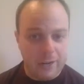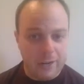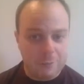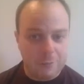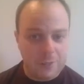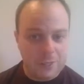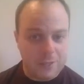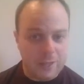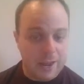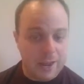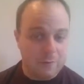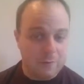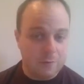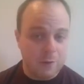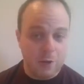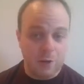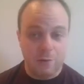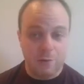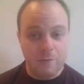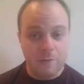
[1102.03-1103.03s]
pickups, they
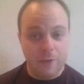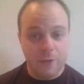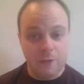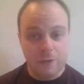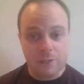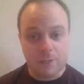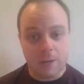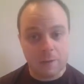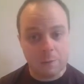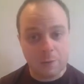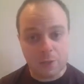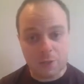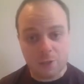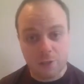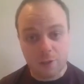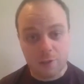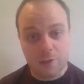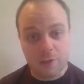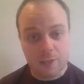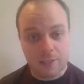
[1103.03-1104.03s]
have good reviews. I'm
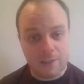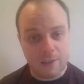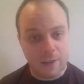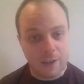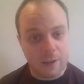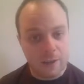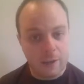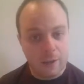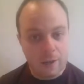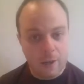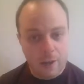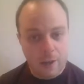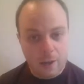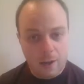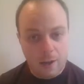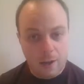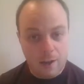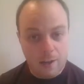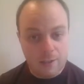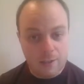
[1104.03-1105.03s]
sure this thing
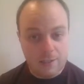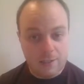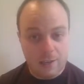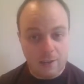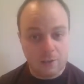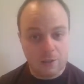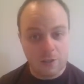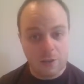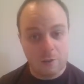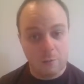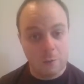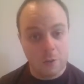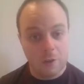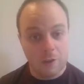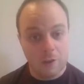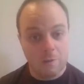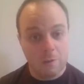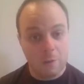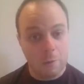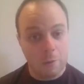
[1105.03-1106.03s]
sounds
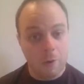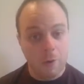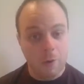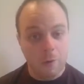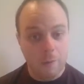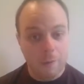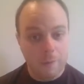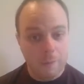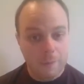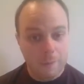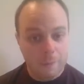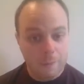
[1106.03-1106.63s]
unbelievable.